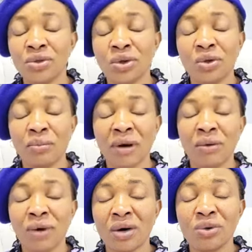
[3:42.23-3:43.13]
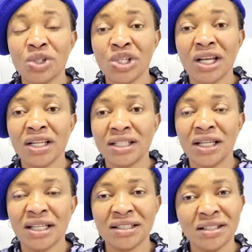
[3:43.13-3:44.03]
your number one
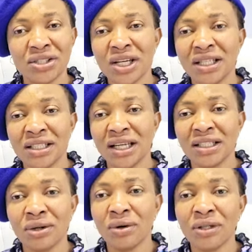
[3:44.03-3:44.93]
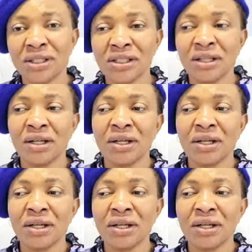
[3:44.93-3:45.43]
cheerleader. Is it cheerleader they call it?